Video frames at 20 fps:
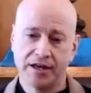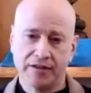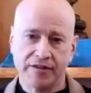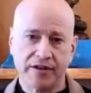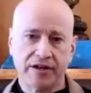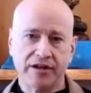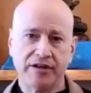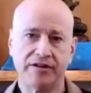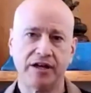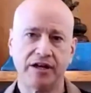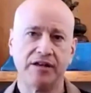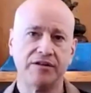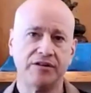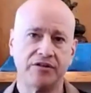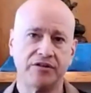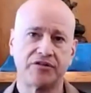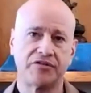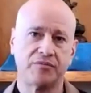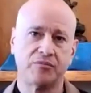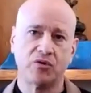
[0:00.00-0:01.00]
that had done
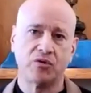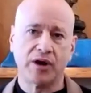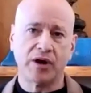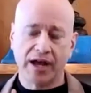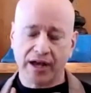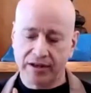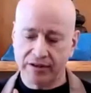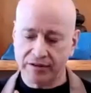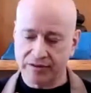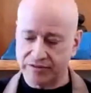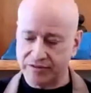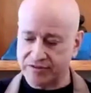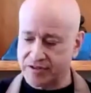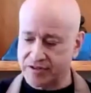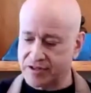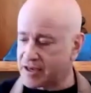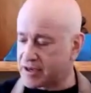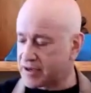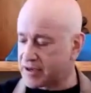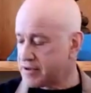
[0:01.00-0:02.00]
this miraculous
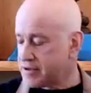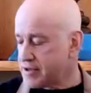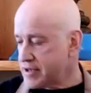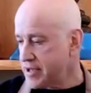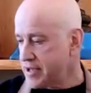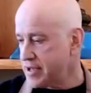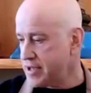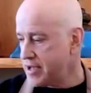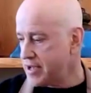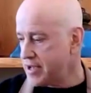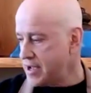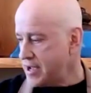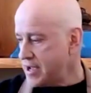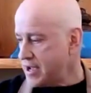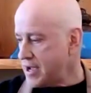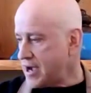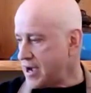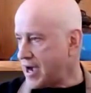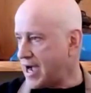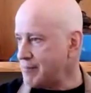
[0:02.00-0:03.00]
thing,
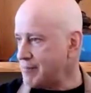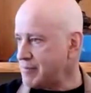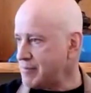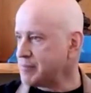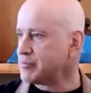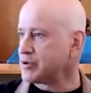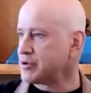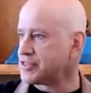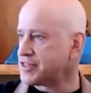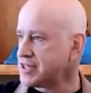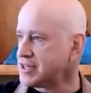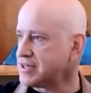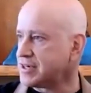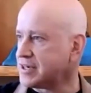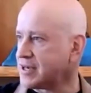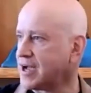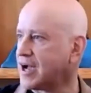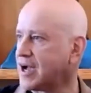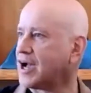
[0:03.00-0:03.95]
I remember thinking,